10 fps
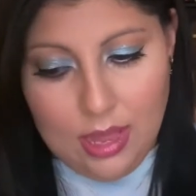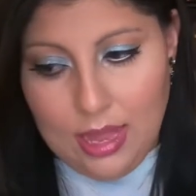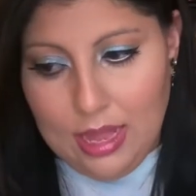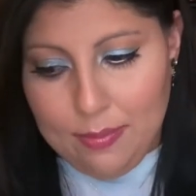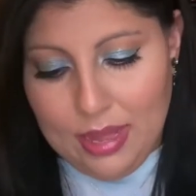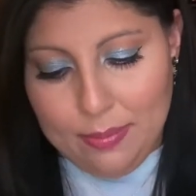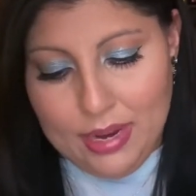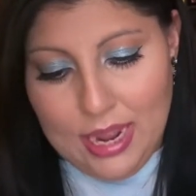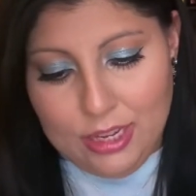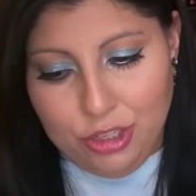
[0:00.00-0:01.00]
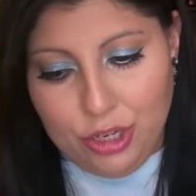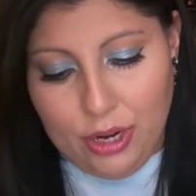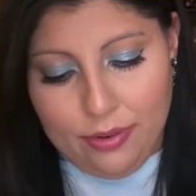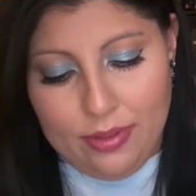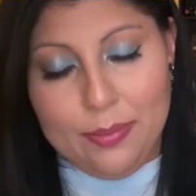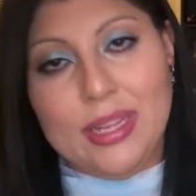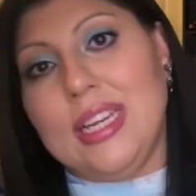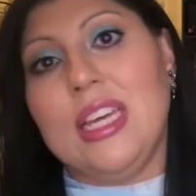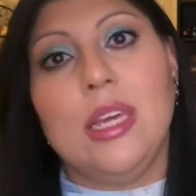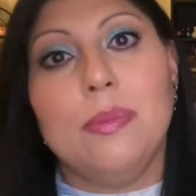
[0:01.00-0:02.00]
I'm not sure if I'm gonna
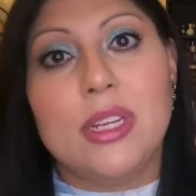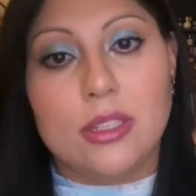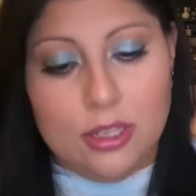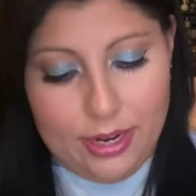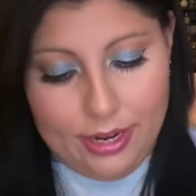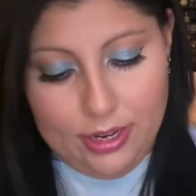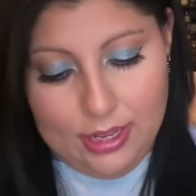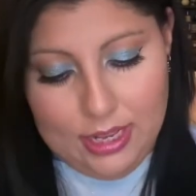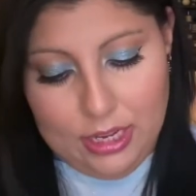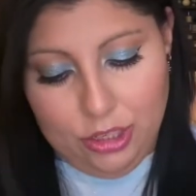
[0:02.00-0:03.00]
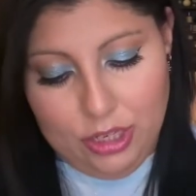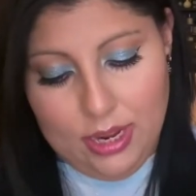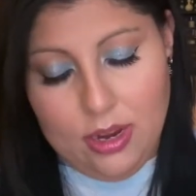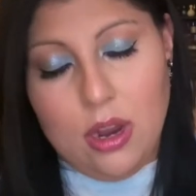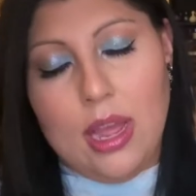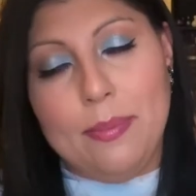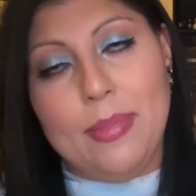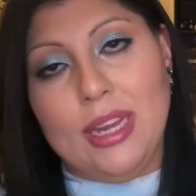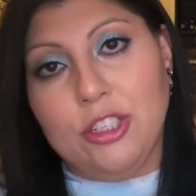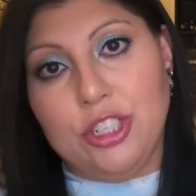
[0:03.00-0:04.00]
keep the entire collection. I
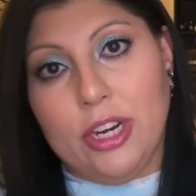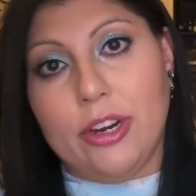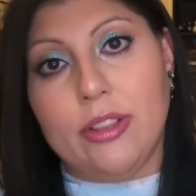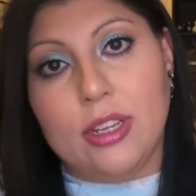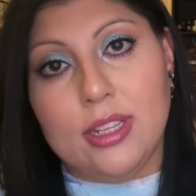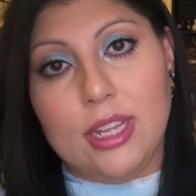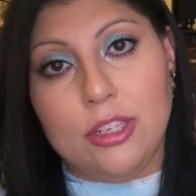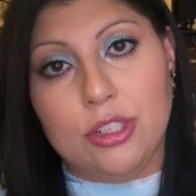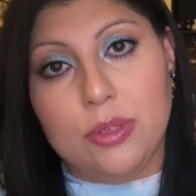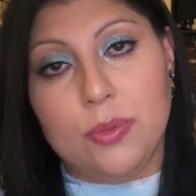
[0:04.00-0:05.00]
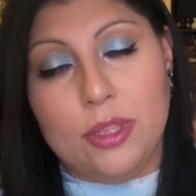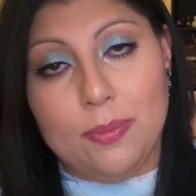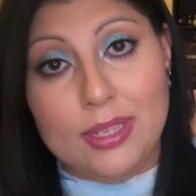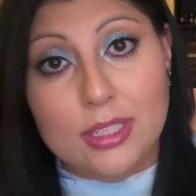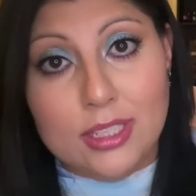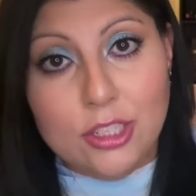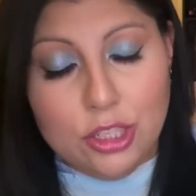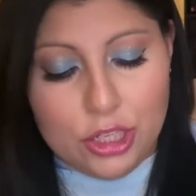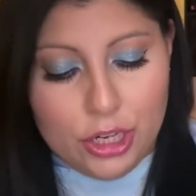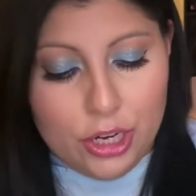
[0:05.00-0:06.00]
might share the collection with my
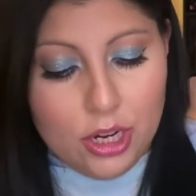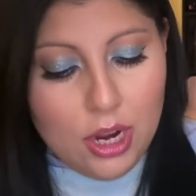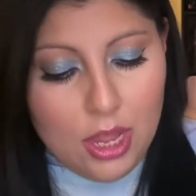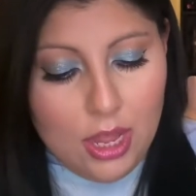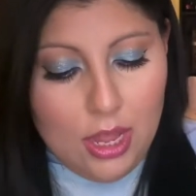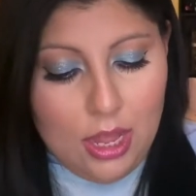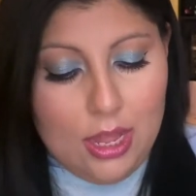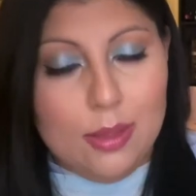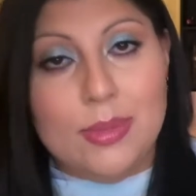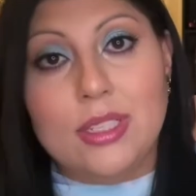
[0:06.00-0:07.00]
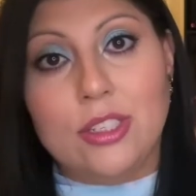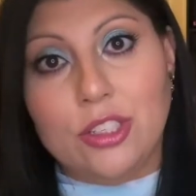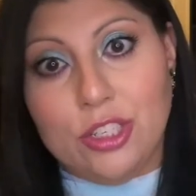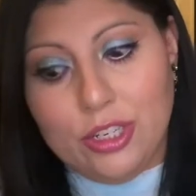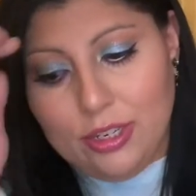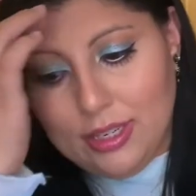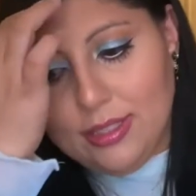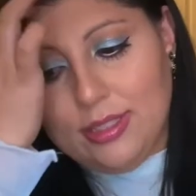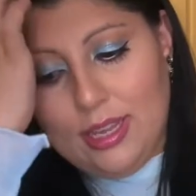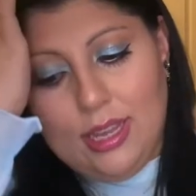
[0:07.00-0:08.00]
sister. My sister
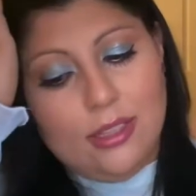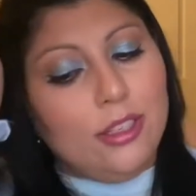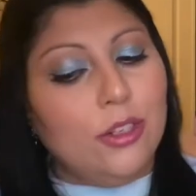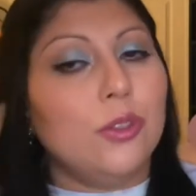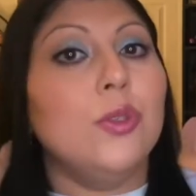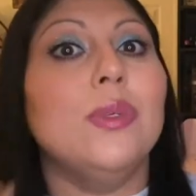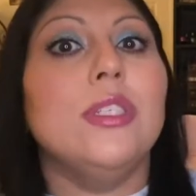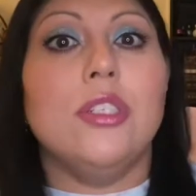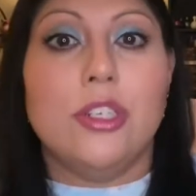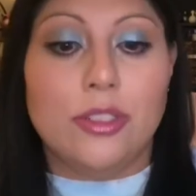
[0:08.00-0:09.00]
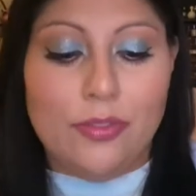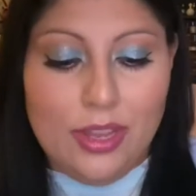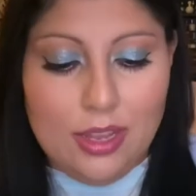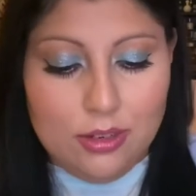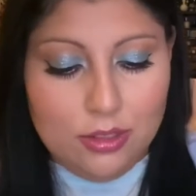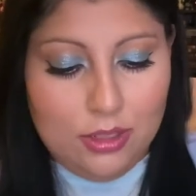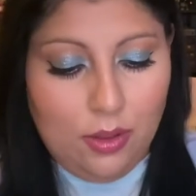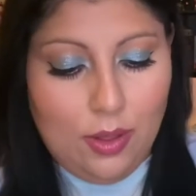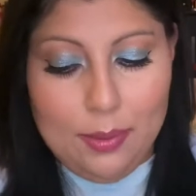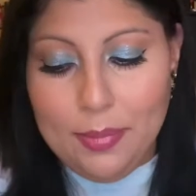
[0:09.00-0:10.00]
is a Little Twin Stars fan, so
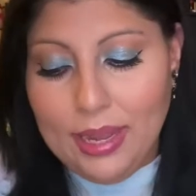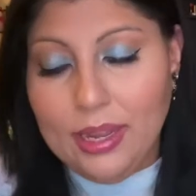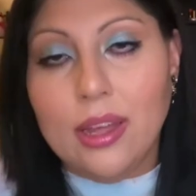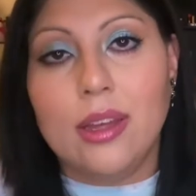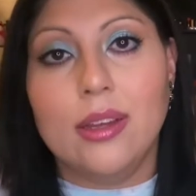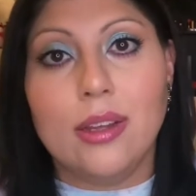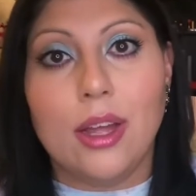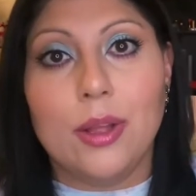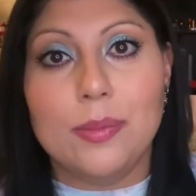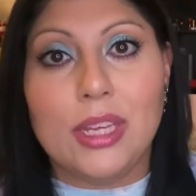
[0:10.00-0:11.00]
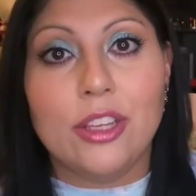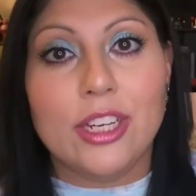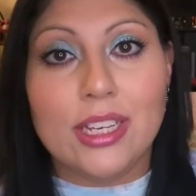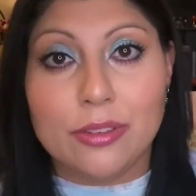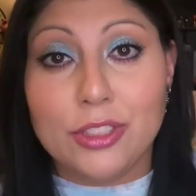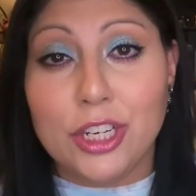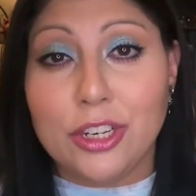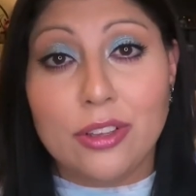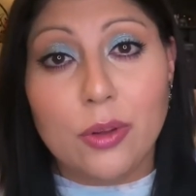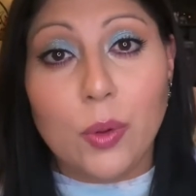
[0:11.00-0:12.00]
I might either gift
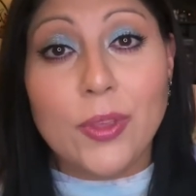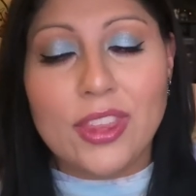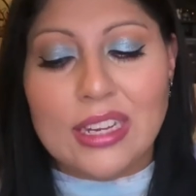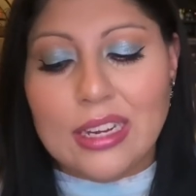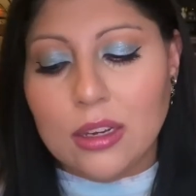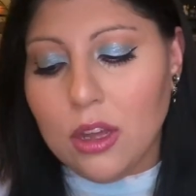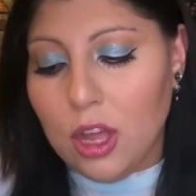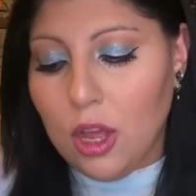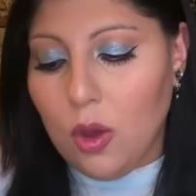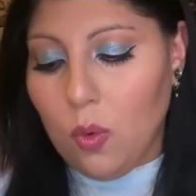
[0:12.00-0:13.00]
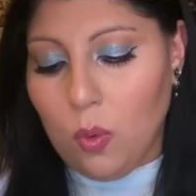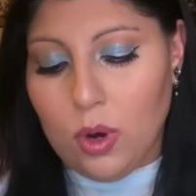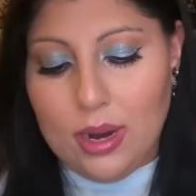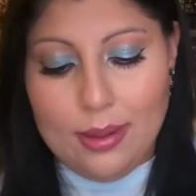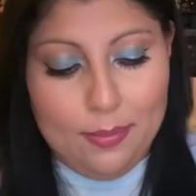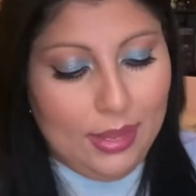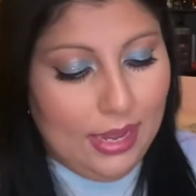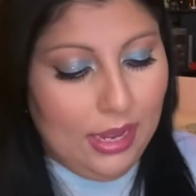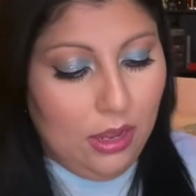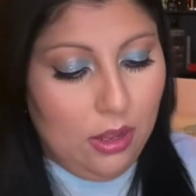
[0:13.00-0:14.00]
her the whole thing, or I
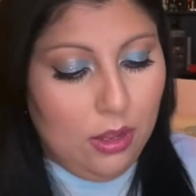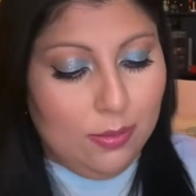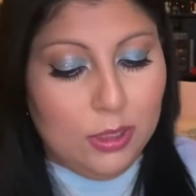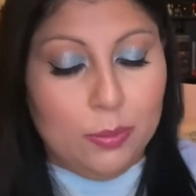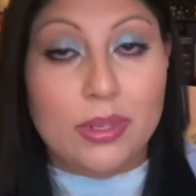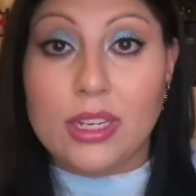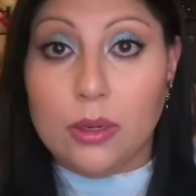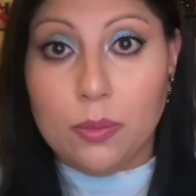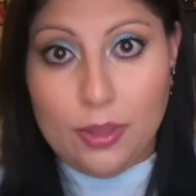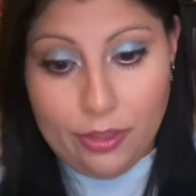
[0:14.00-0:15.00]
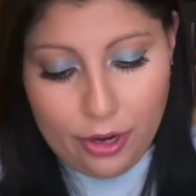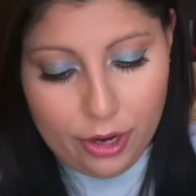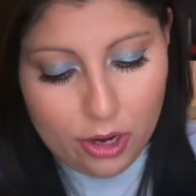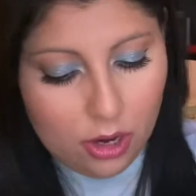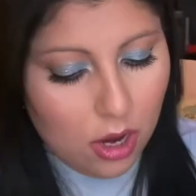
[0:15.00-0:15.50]
might split it with her.